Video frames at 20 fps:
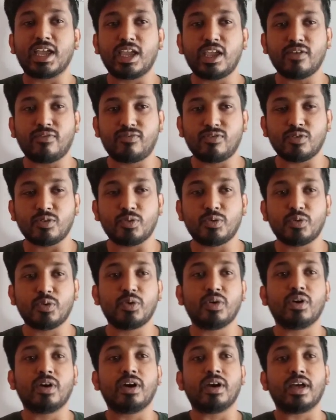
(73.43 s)
if you
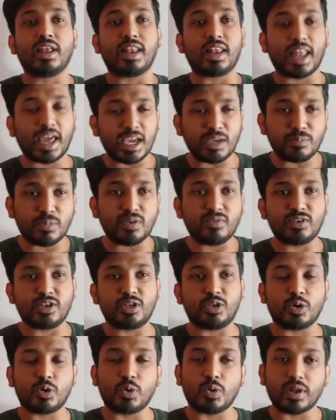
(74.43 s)
like my
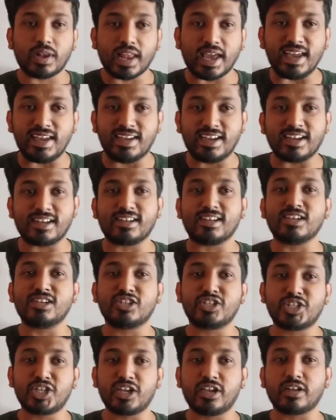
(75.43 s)
video, like
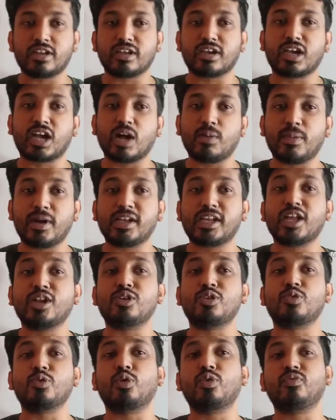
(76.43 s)
it, share, comment
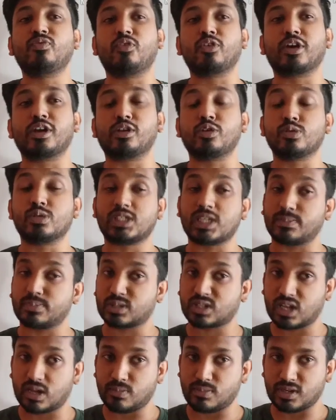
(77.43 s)
and don't forget to
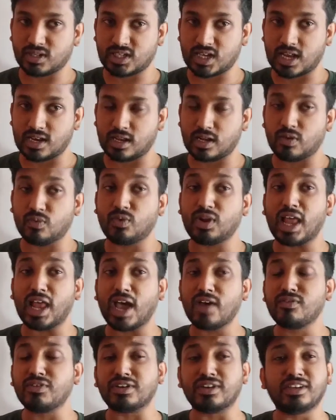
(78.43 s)
subscribe my channel. We'll
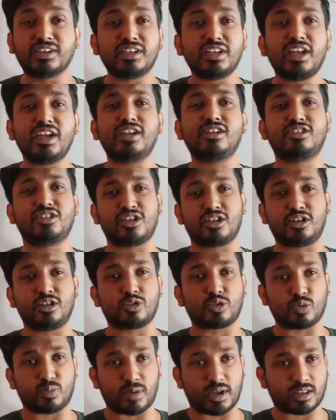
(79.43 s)
have a great journey
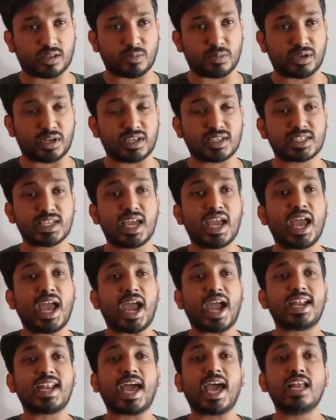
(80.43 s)
through mathematics
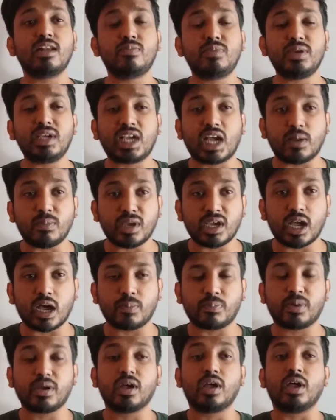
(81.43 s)
and I'll be coming
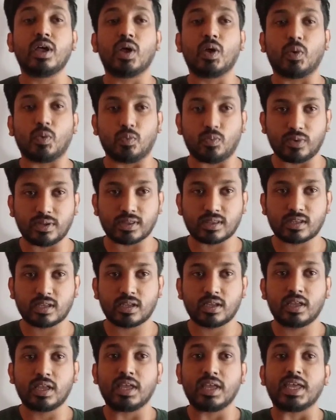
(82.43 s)
up with
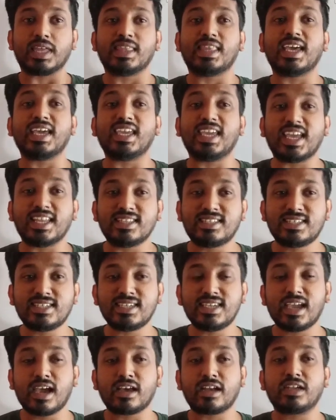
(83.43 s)
the
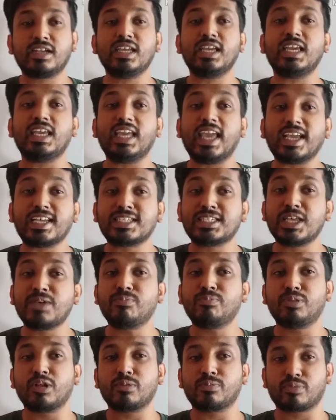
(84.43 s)
NCERT
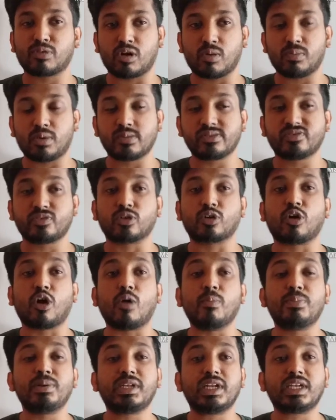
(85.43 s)
exemplar problems for
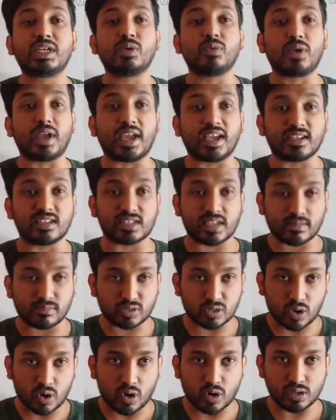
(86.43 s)
competitive
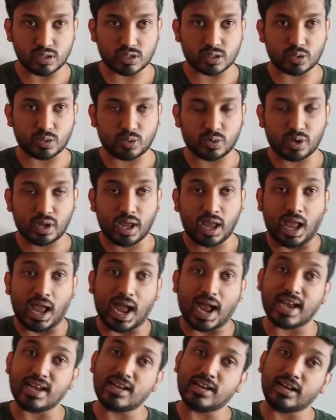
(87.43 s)
exams also.
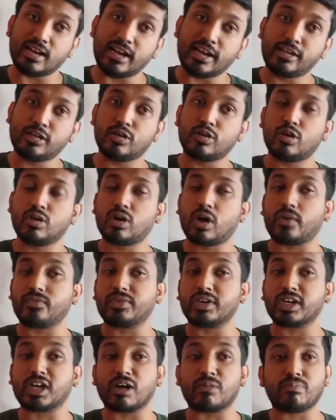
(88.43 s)
And later on,
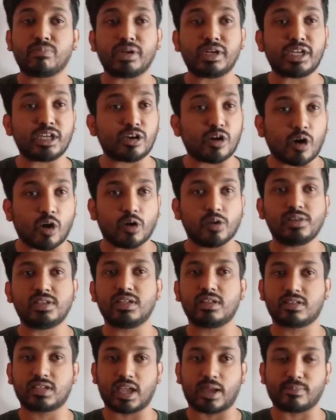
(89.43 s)
after completing all
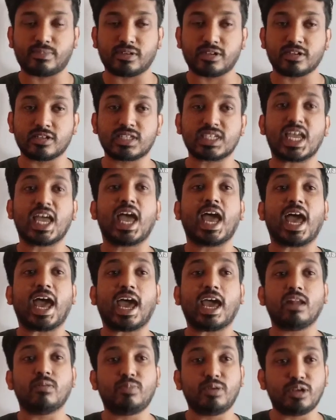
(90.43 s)
these chapters,
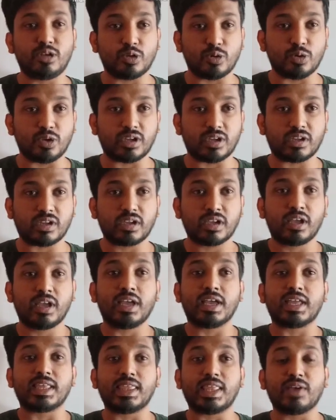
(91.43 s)
I'll be doing
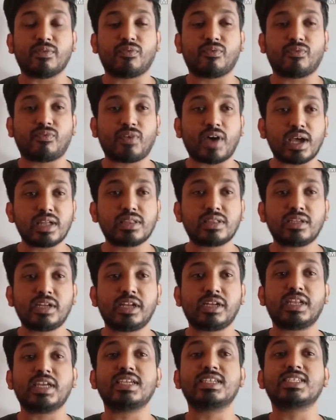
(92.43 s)
the
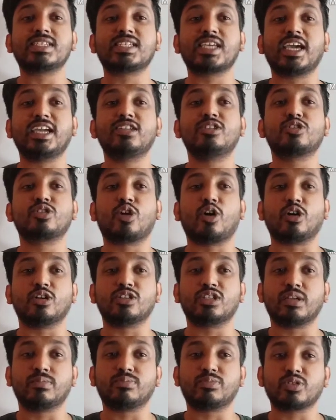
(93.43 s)
fascinating science
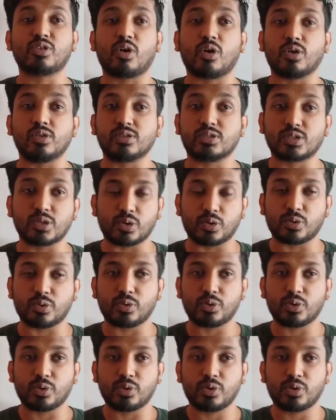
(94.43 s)
concepts also.